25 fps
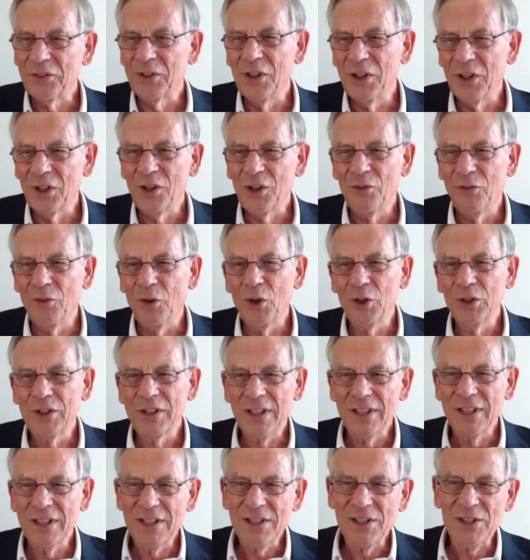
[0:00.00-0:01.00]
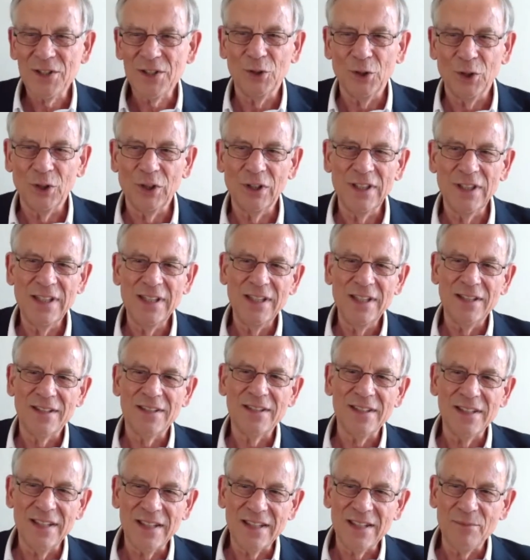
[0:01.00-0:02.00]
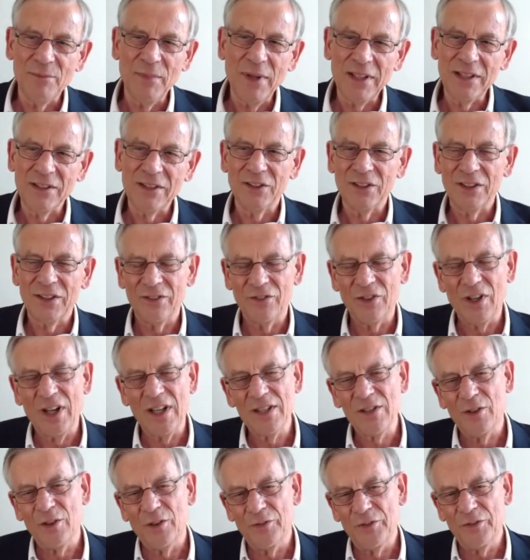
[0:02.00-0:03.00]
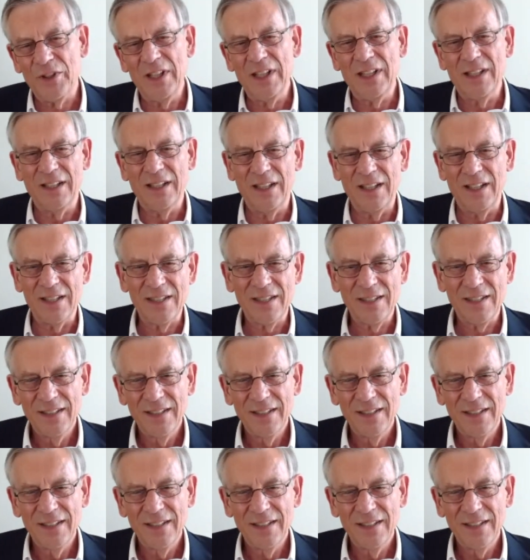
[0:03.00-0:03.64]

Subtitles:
quarters or years. It's a matter rather of decades.